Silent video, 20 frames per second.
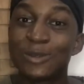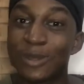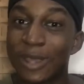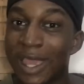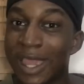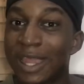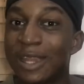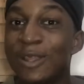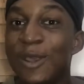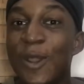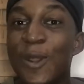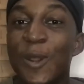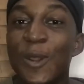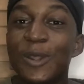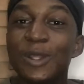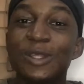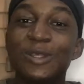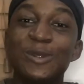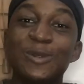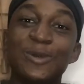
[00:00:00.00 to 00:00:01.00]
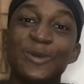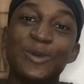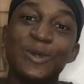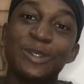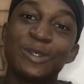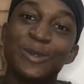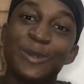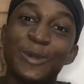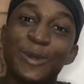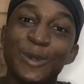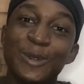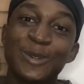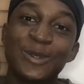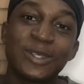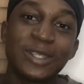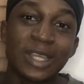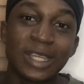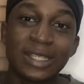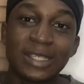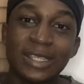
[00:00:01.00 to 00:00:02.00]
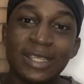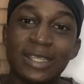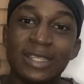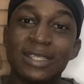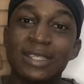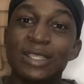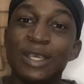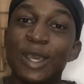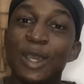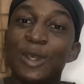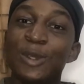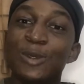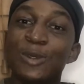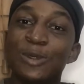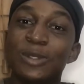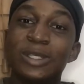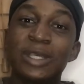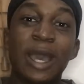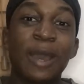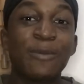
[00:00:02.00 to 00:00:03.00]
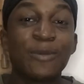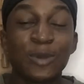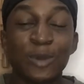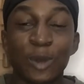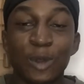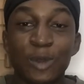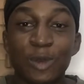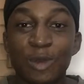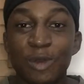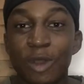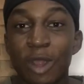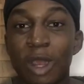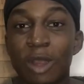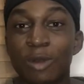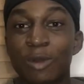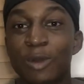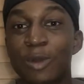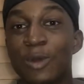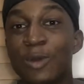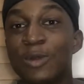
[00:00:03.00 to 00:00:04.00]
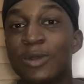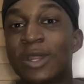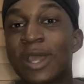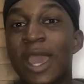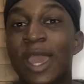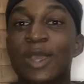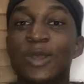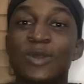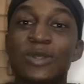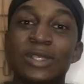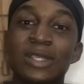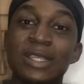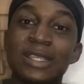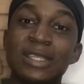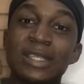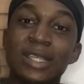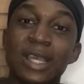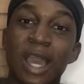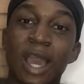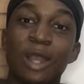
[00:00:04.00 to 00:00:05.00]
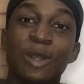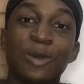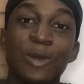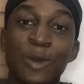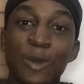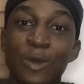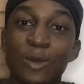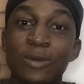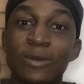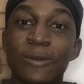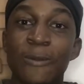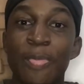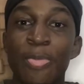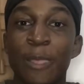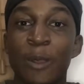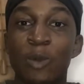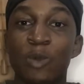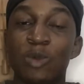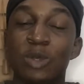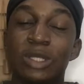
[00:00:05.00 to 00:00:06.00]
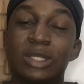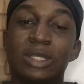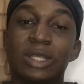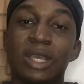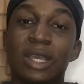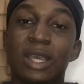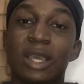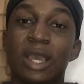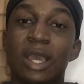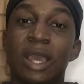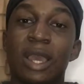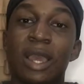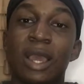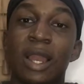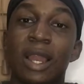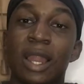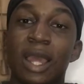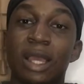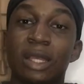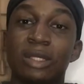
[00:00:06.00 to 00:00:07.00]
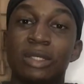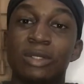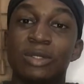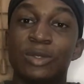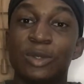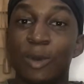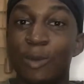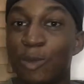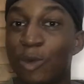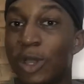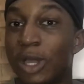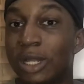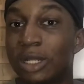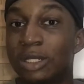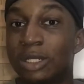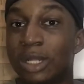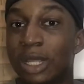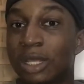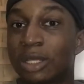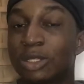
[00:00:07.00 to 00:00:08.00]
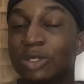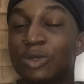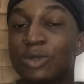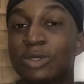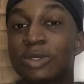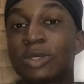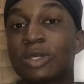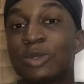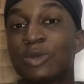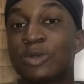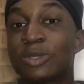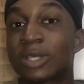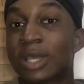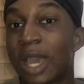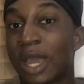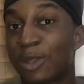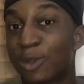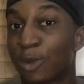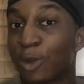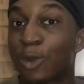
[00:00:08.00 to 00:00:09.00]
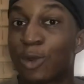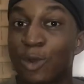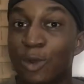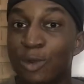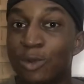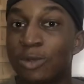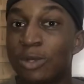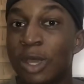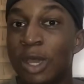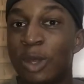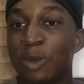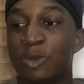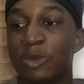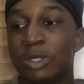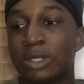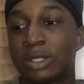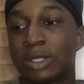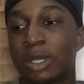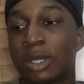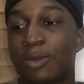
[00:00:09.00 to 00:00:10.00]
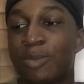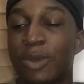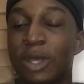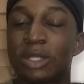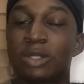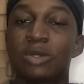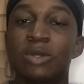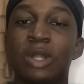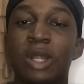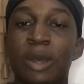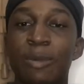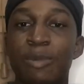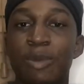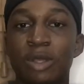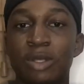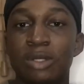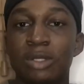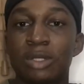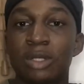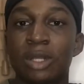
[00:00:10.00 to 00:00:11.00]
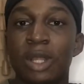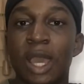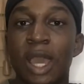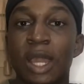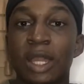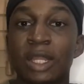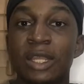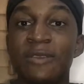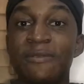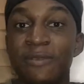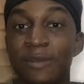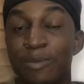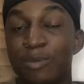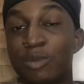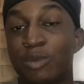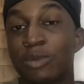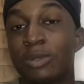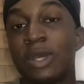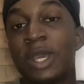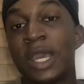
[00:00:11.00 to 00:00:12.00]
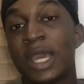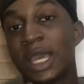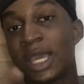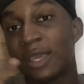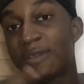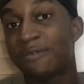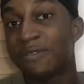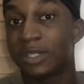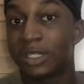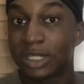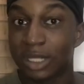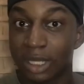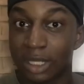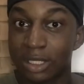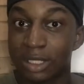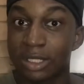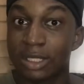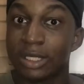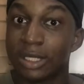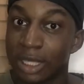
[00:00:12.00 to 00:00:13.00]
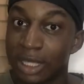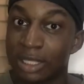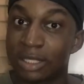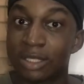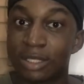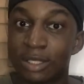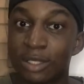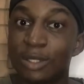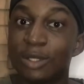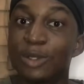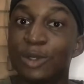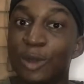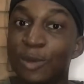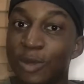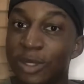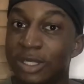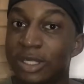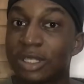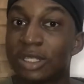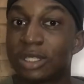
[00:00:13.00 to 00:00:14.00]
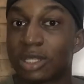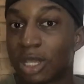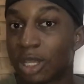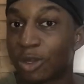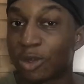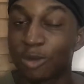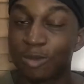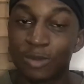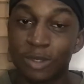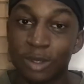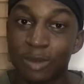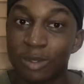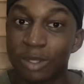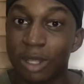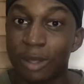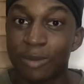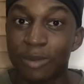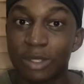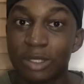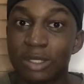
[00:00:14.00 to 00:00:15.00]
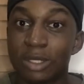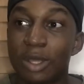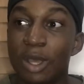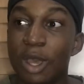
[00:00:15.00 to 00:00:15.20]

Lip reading: to end, all you need to do is to go to settings, you tap your QR code, and you see scan code with like someone, like you scan your code with a particular person, and if it checks yes, your messages are encrypted with that person,